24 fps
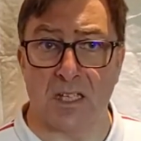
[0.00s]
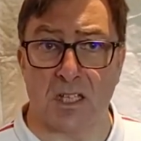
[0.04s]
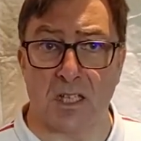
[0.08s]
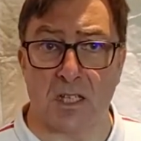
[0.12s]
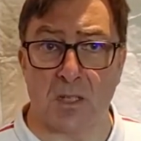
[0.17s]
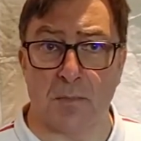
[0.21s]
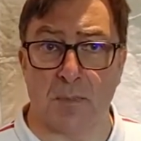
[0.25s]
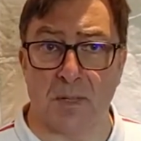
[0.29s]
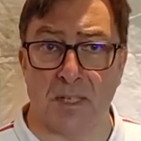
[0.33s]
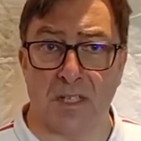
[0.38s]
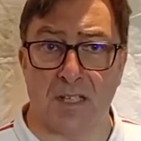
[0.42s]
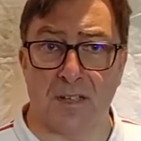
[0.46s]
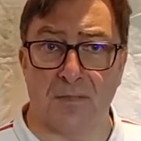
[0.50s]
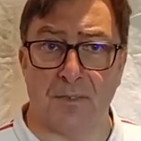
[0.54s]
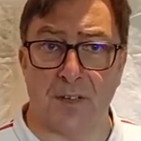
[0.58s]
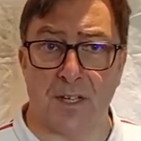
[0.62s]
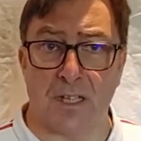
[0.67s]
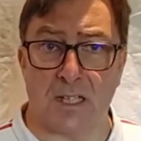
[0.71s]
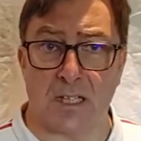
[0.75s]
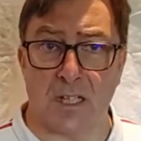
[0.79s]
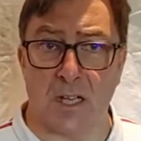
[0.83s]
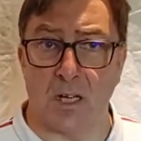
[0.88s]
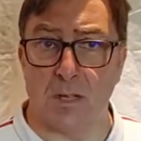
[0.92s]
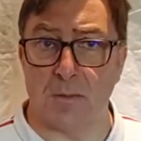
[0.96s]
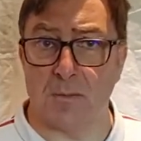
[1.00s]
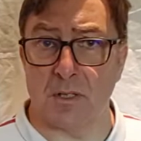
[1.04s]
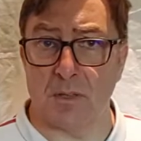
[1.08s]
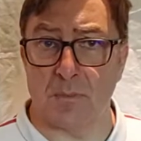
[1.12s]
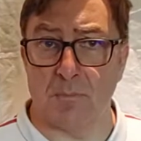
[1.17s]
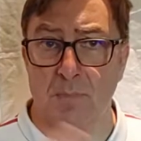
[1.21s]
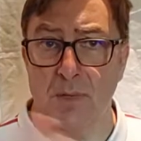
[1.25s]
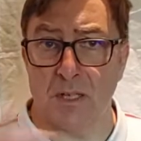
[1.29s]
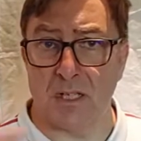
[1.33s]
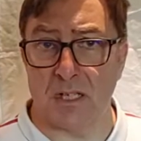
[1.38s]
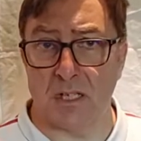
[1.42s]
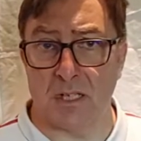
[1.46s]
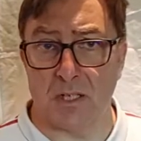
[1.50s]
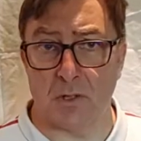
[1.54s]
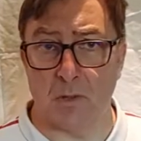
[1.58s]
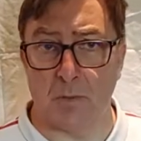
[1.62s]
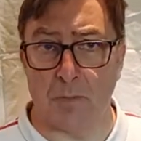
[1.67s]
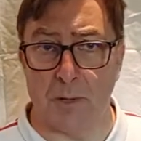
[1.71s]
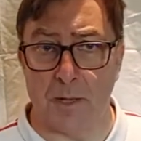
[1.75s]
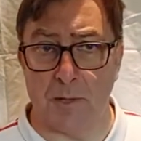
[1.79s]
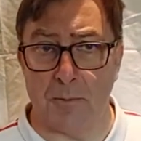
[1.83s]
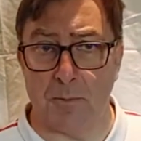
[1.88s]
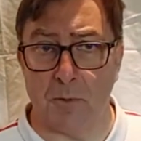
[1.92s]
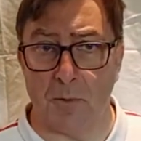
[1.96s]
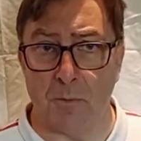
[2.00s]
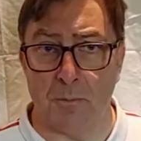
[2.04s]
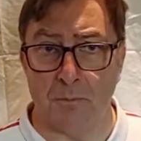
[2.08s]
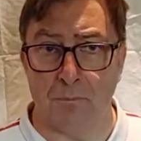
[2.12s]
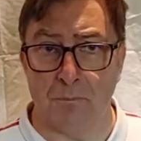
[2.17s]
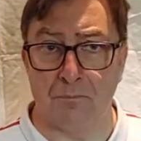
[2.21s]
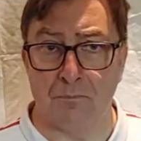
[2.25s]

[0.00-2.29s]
to specific types of business or people?